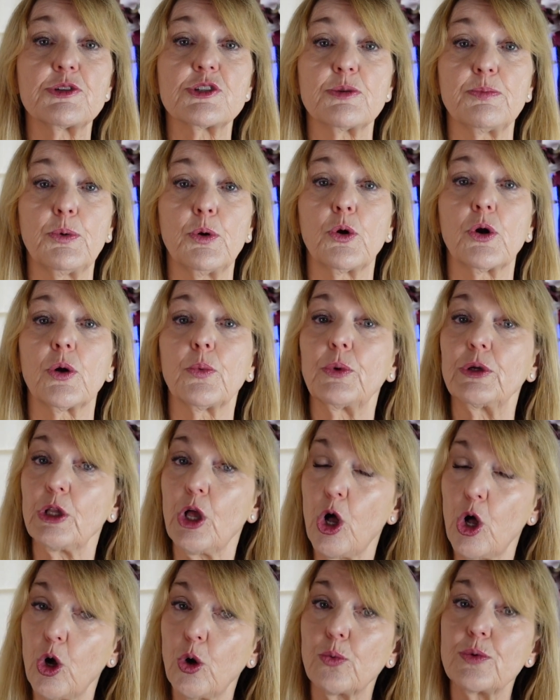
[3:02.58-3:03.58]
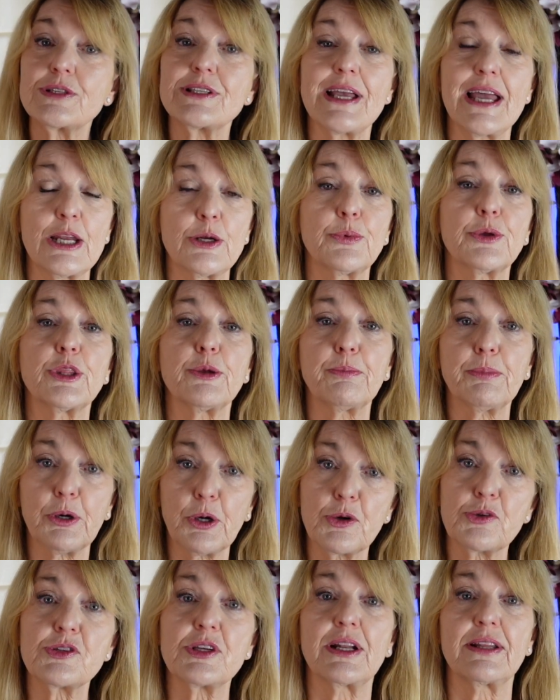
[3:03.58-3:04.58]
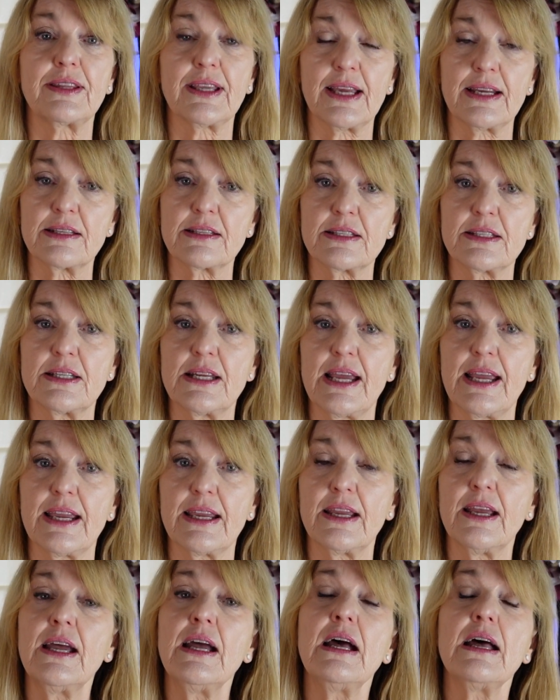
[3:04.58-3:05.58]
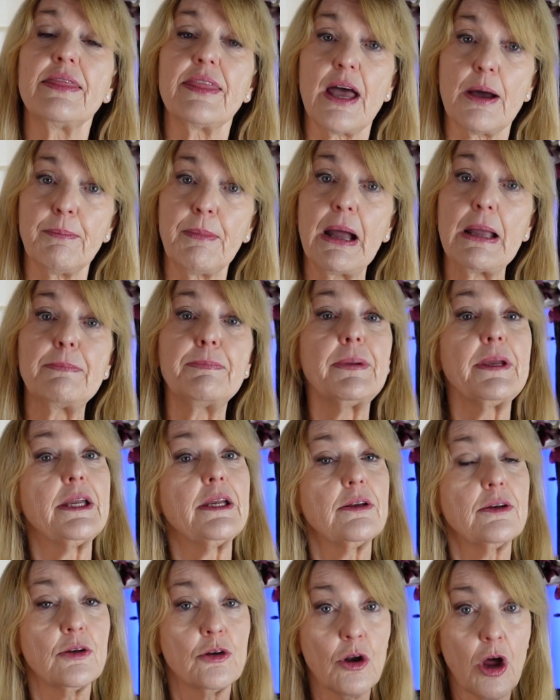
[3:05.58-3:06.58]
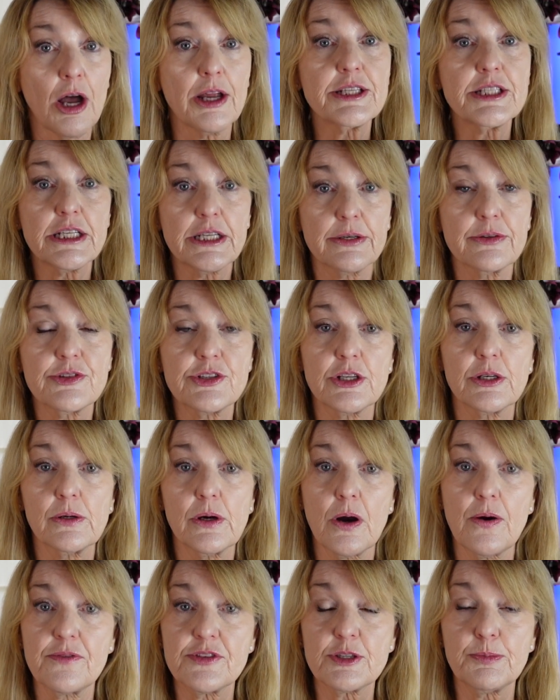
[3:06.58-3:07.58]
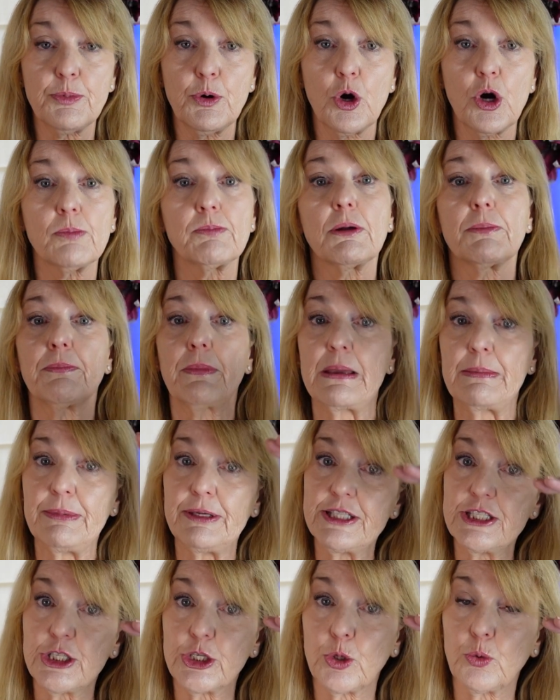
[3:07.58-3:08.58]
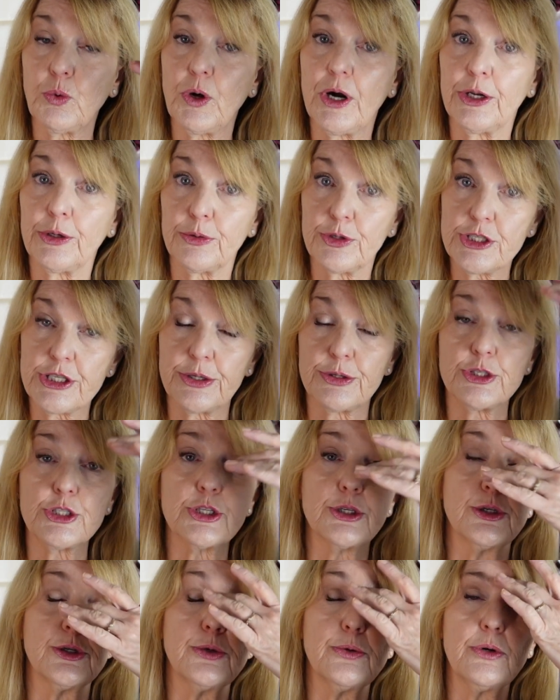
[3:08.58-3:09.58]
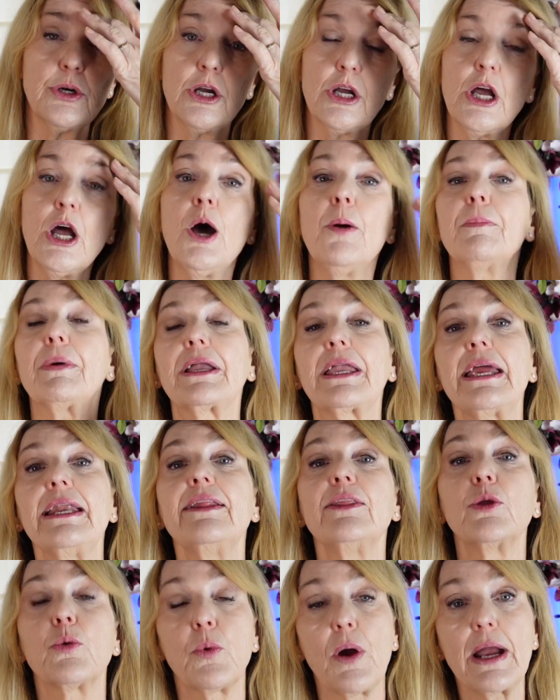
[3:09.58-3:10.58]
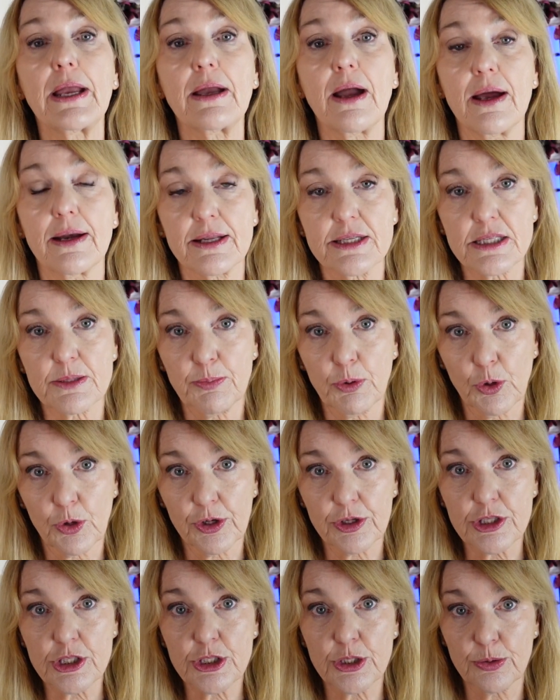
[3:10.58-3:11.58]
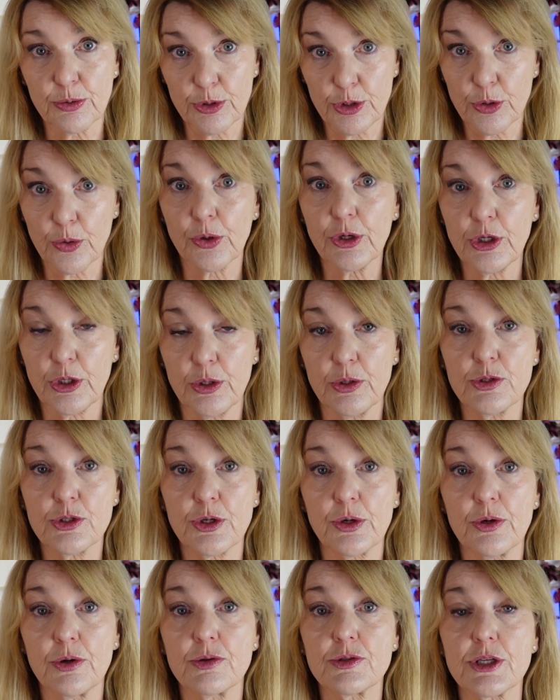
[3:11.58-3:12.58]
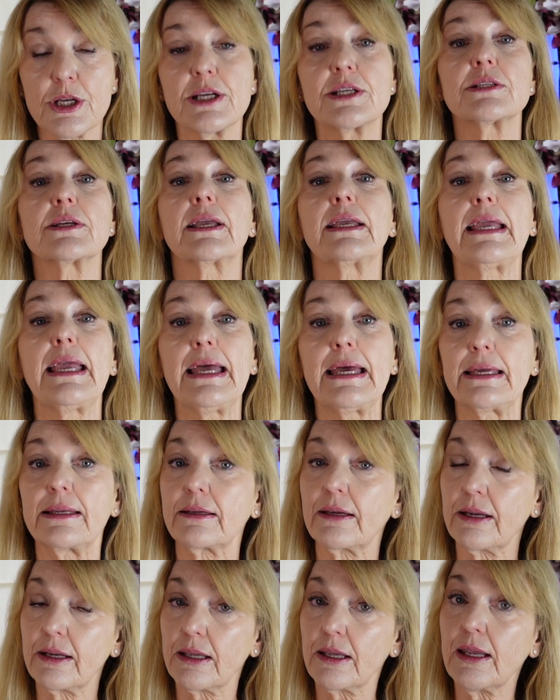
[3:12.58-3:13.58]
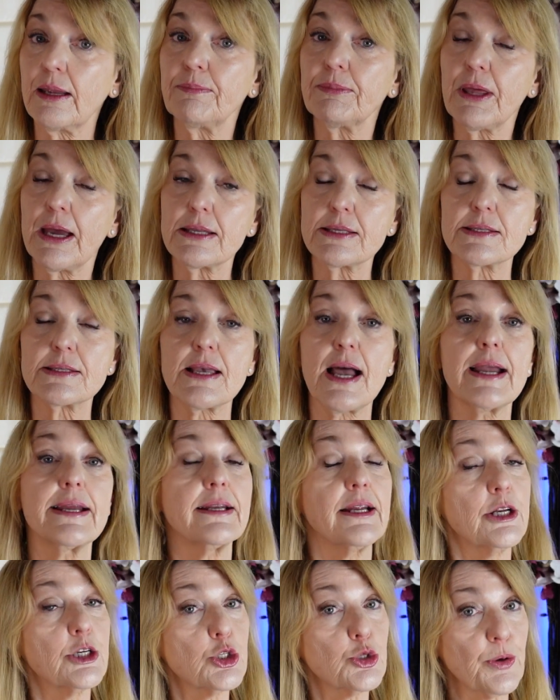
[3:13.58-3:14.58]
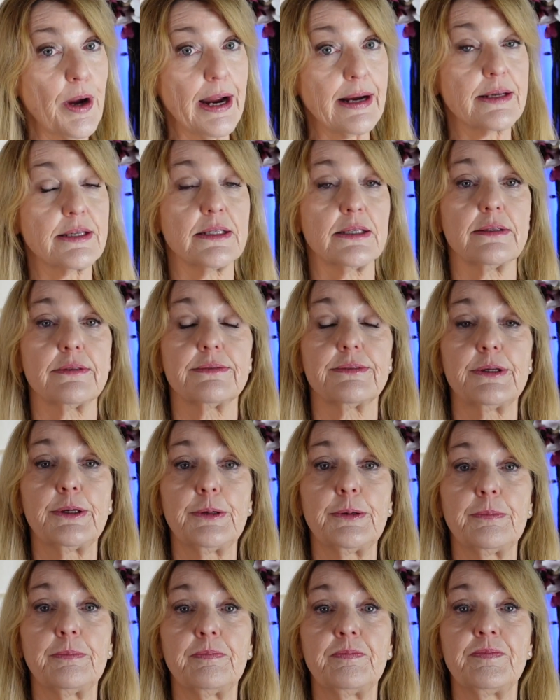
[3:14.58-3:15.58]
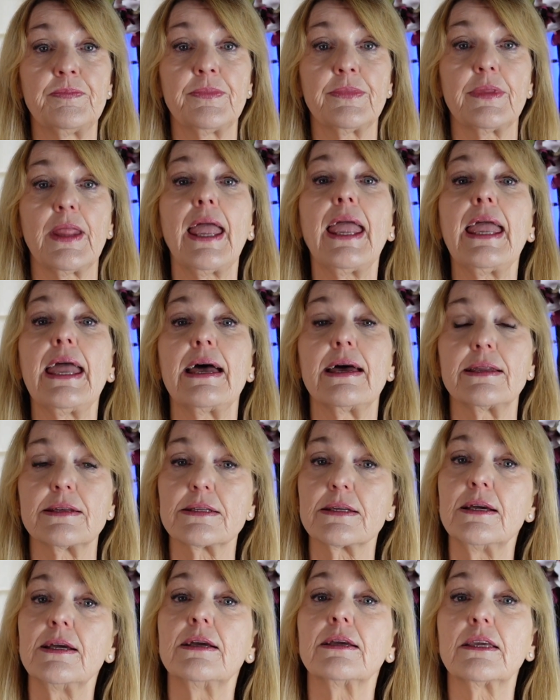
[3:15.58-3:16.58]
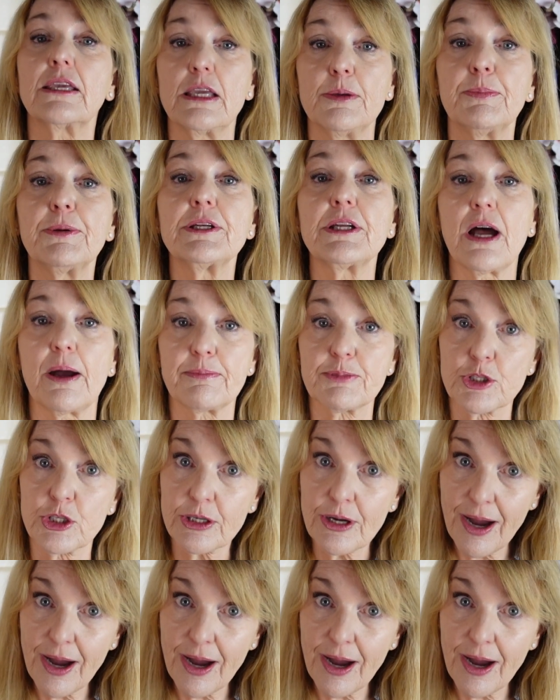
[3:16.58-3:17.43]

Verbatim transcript: support will always end with a person at the end of the day. That might be not tier zero support, but maybe tier one or tier two. But getting the right kind of support to your users is again going to keep that site attractive and keep adoption